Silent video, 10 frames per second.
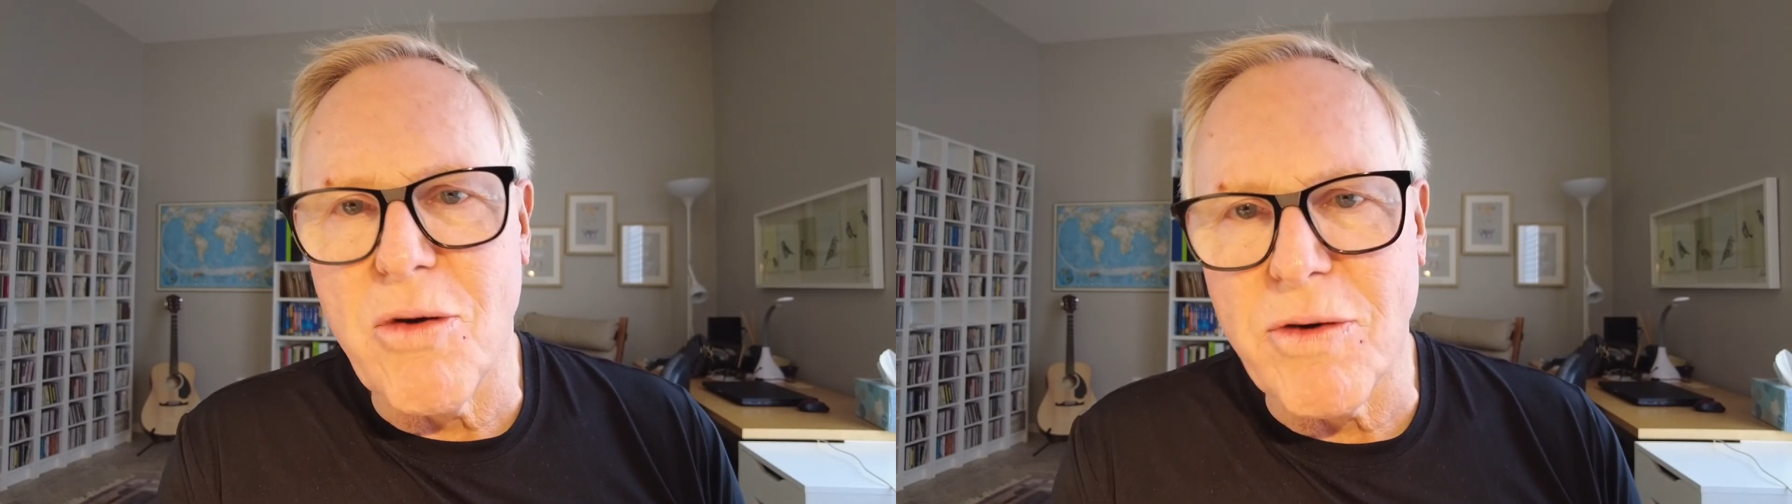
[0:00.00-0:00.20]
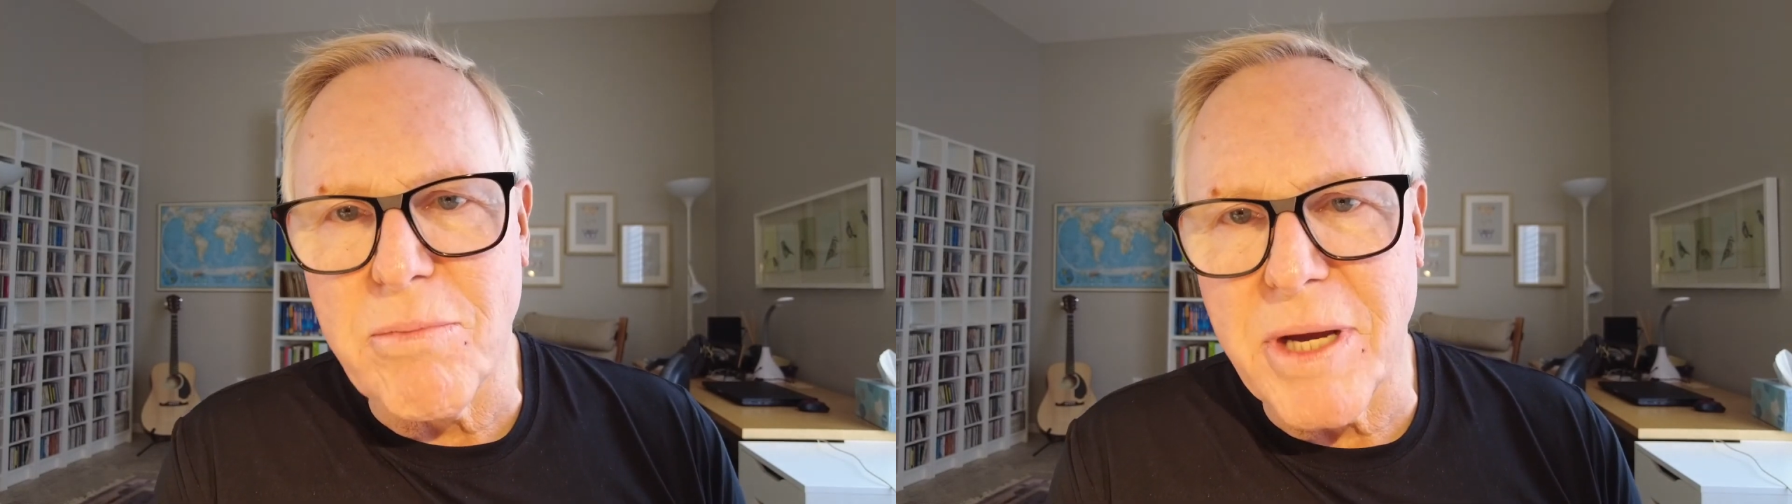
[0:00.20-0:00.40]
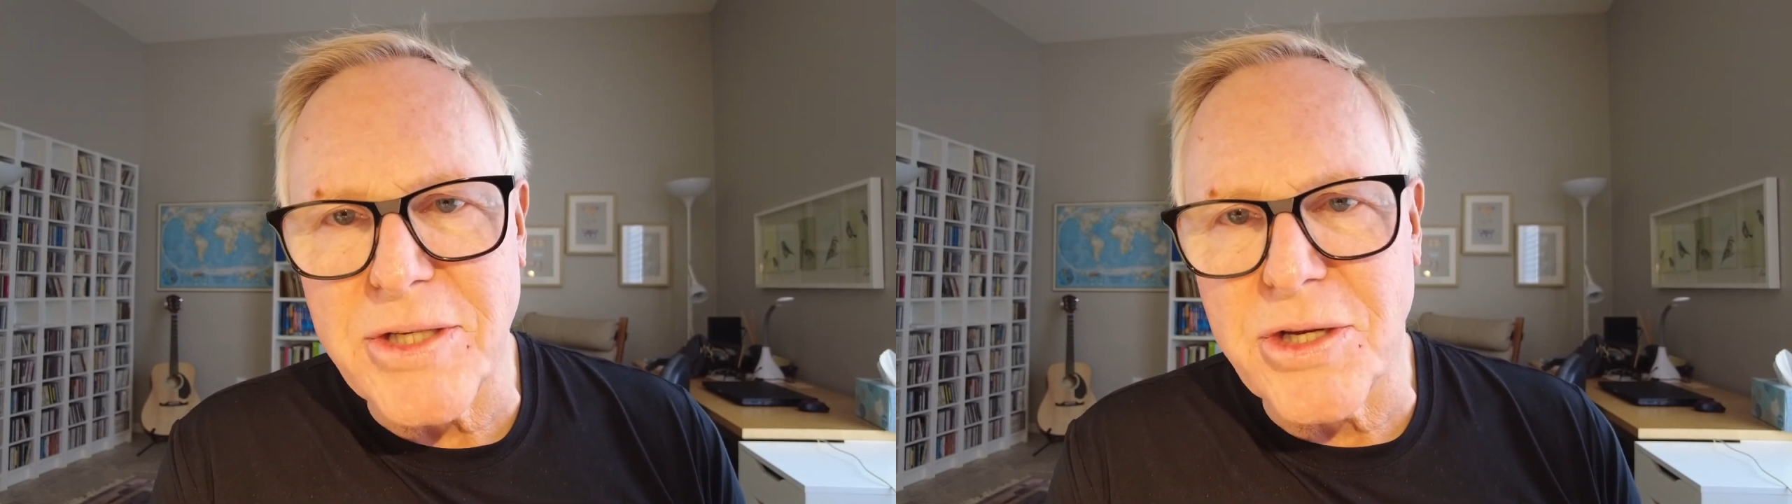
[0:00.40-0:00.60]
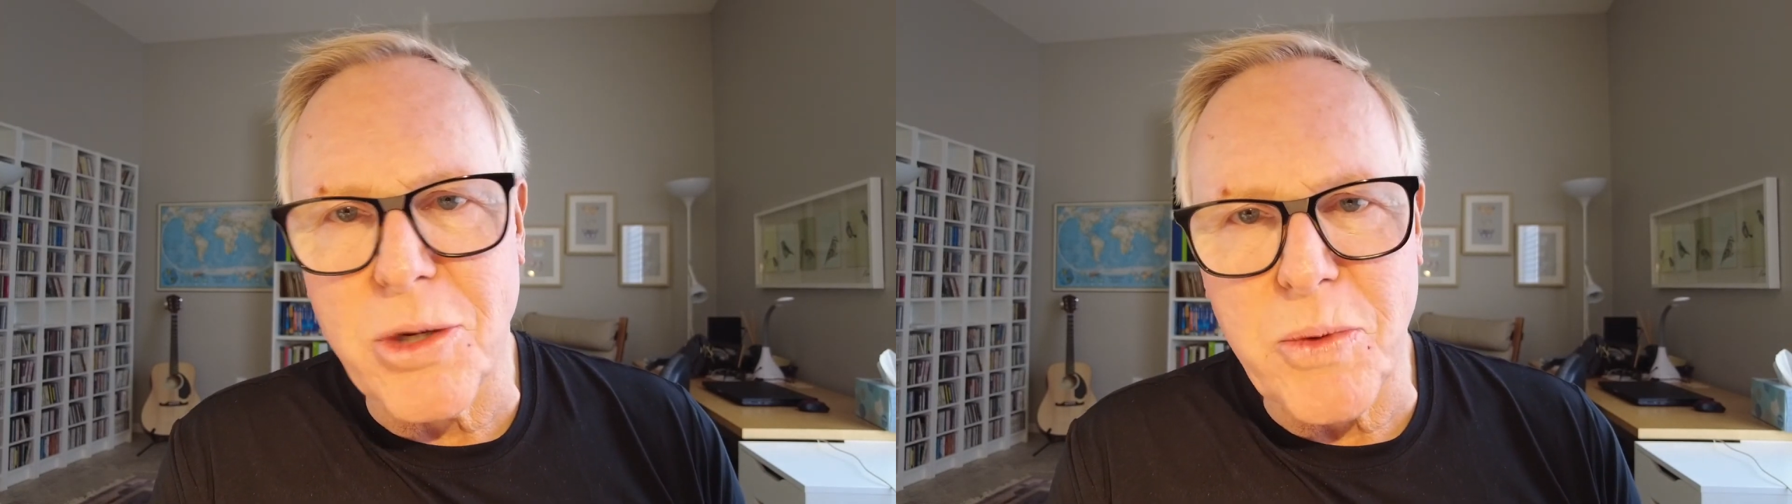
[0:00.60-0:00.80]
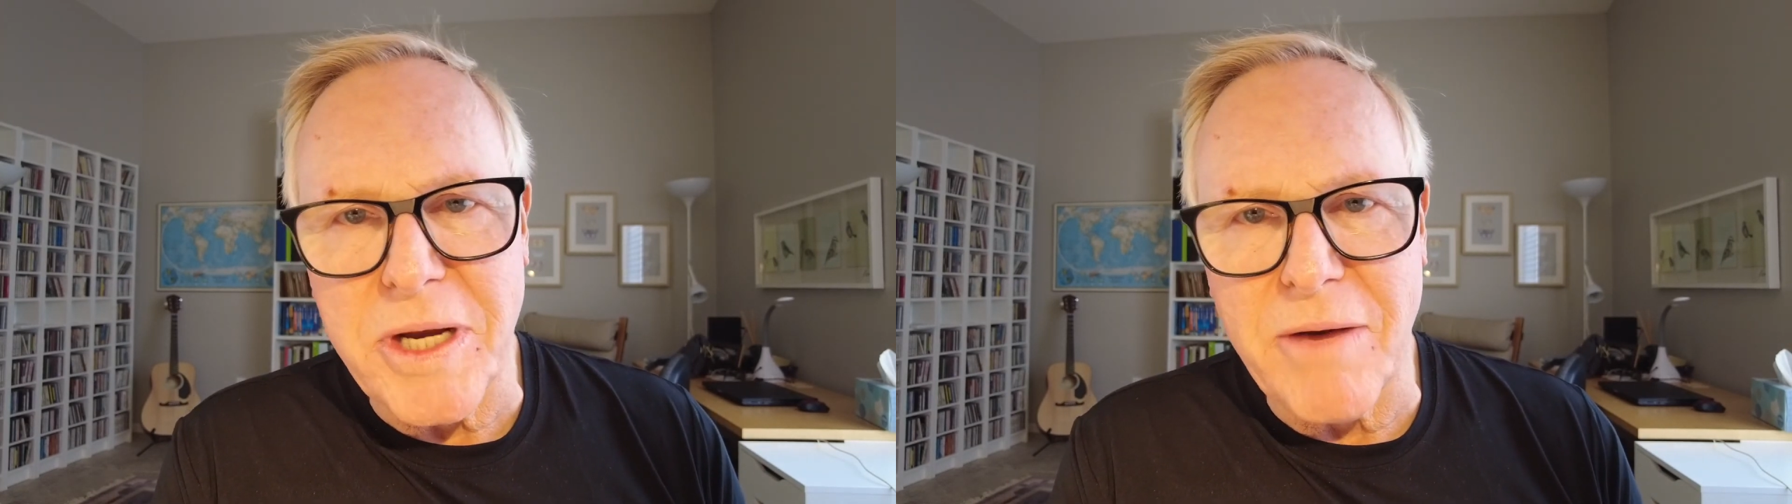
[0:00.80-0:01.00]
over budget,
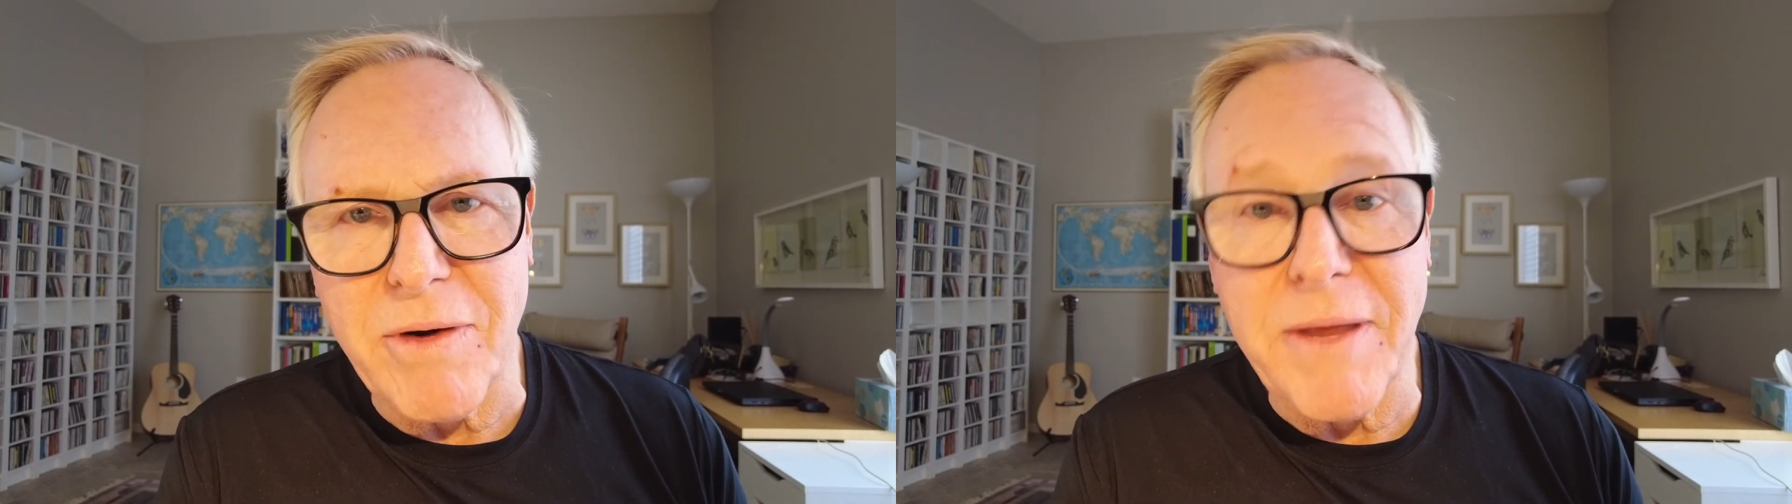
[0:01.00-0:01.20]
or whatever.